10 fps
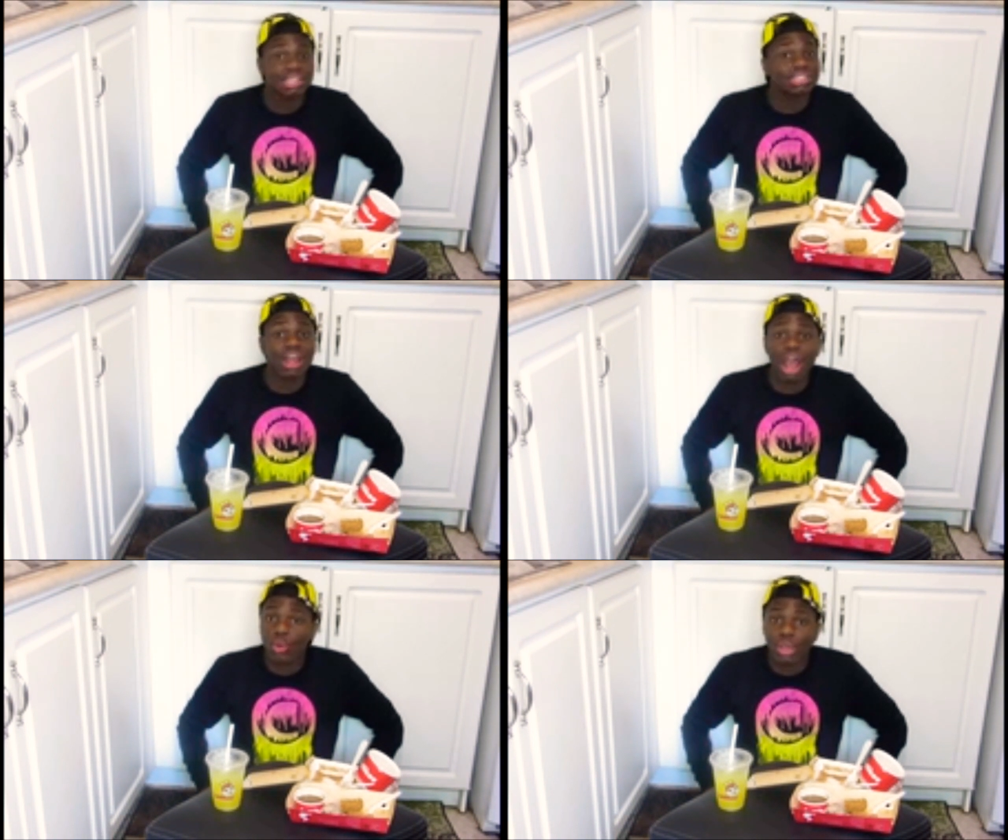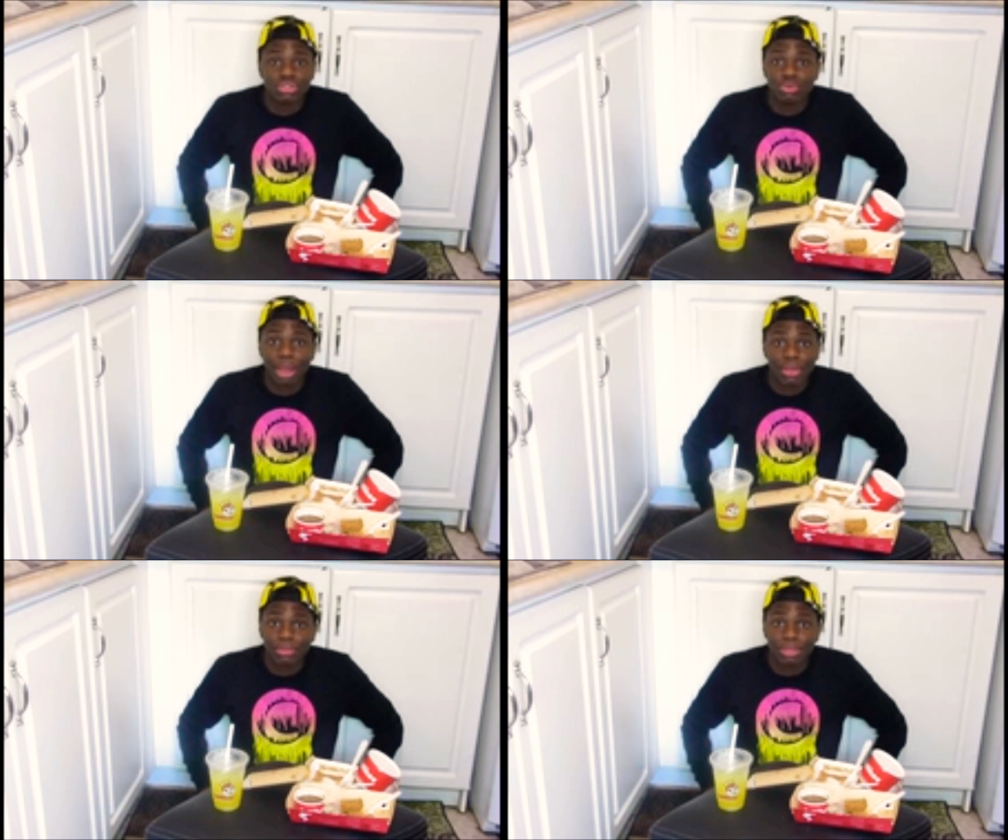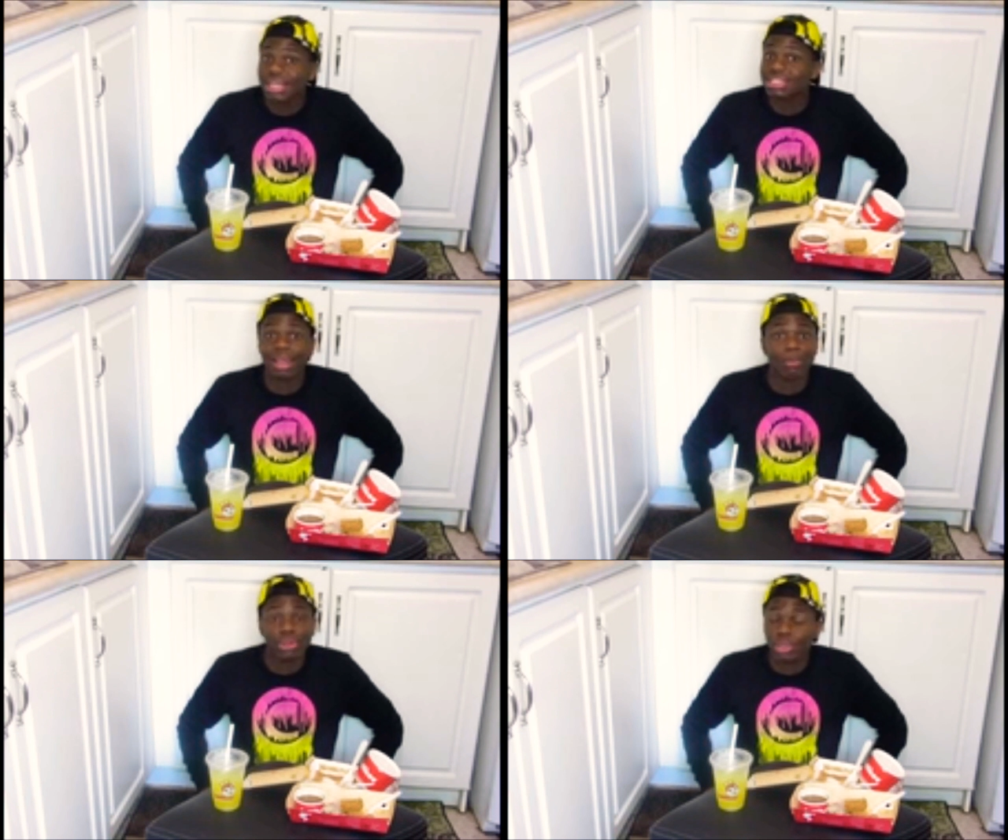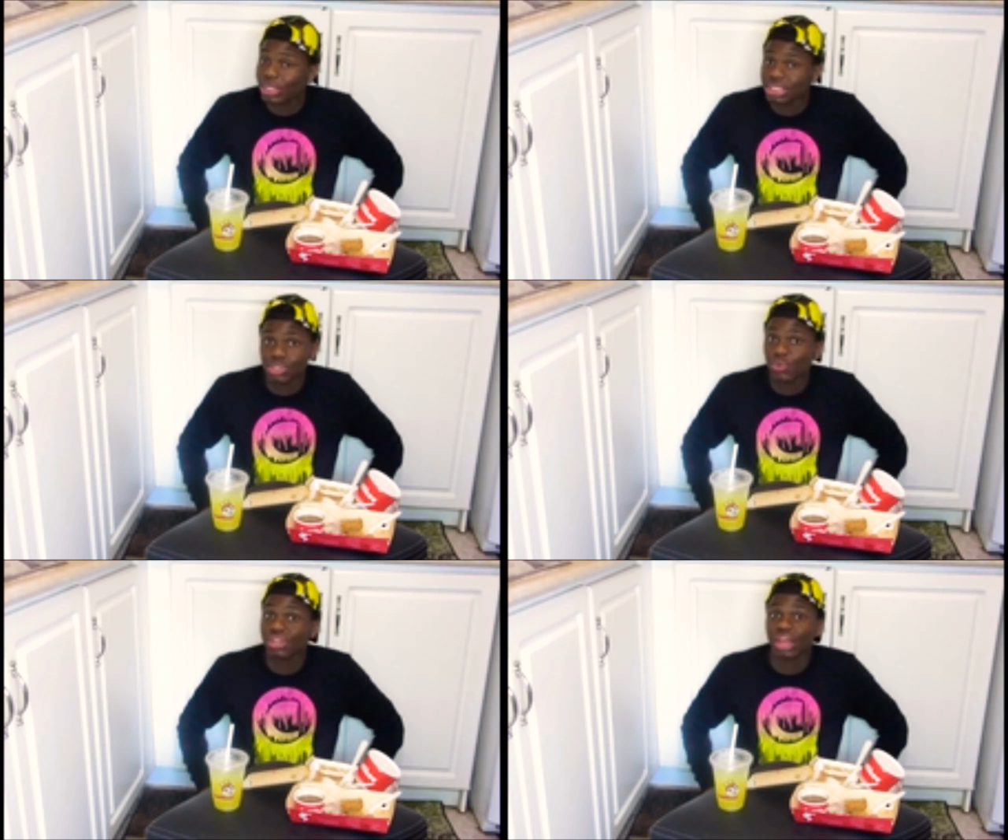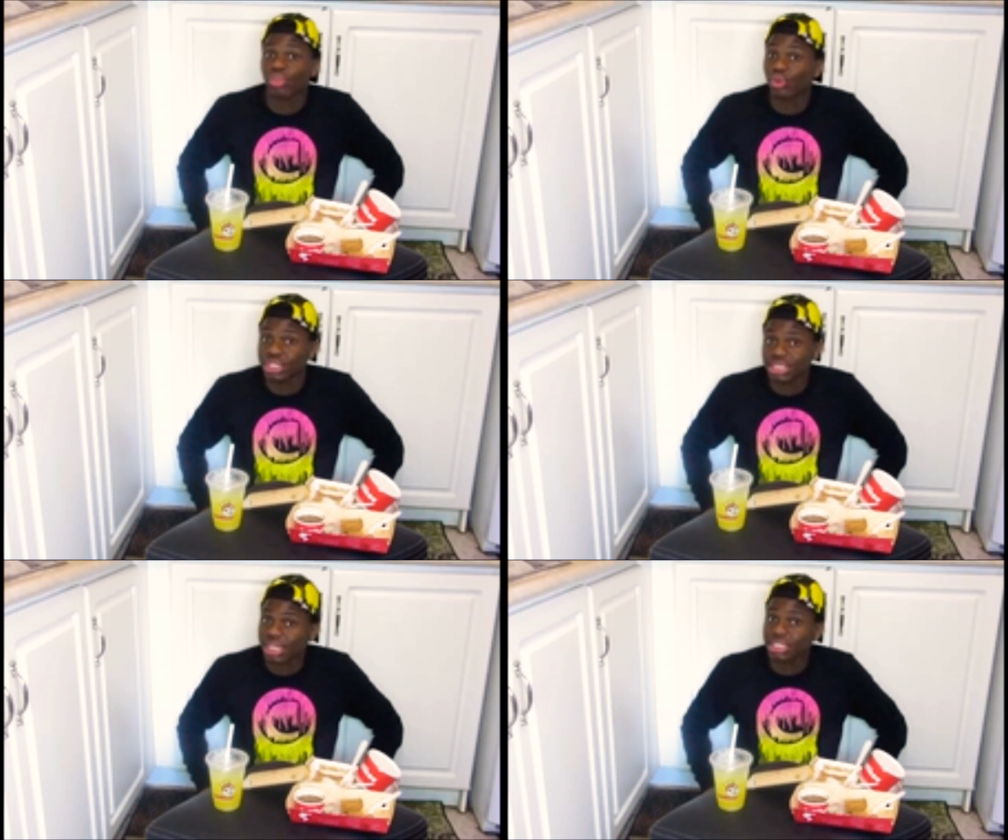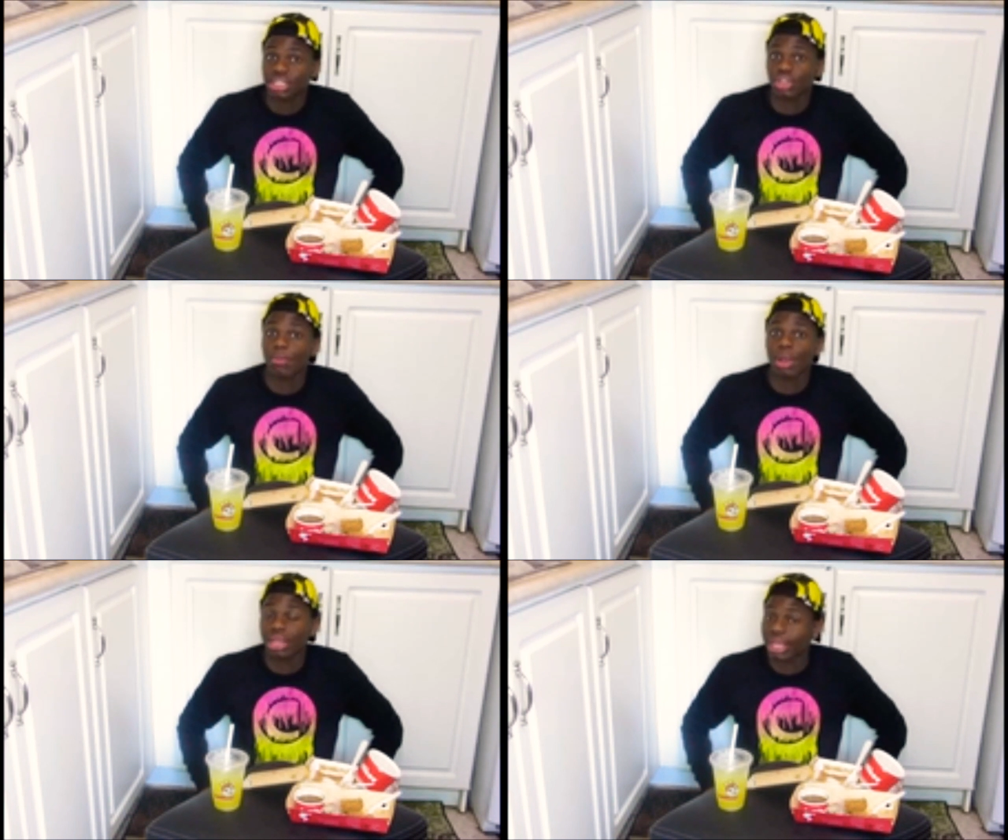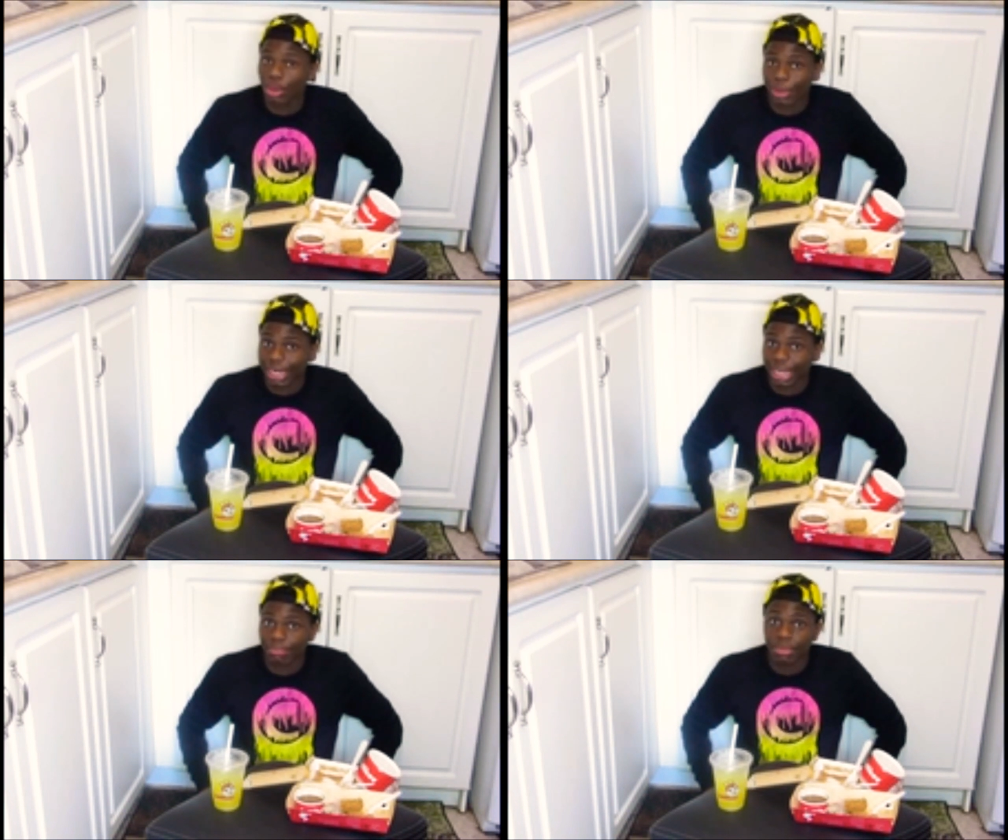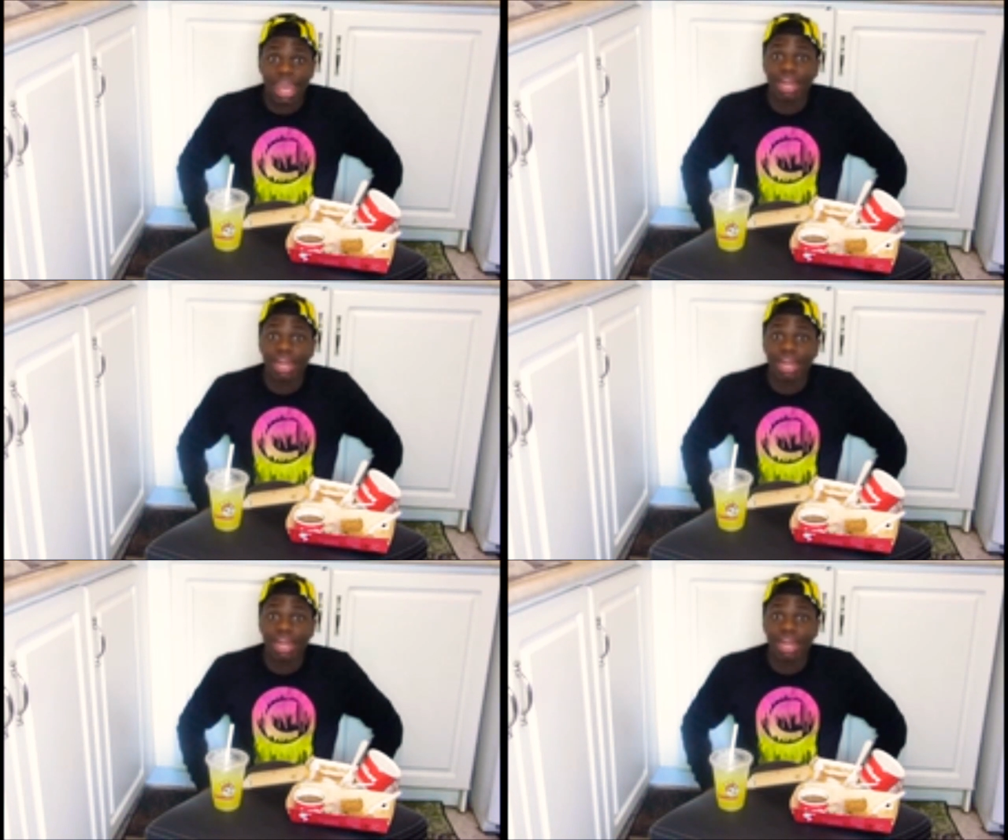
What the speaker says: is not going to bother me, because I'm only going to see you for that 30 seconds that you're bawling out my name.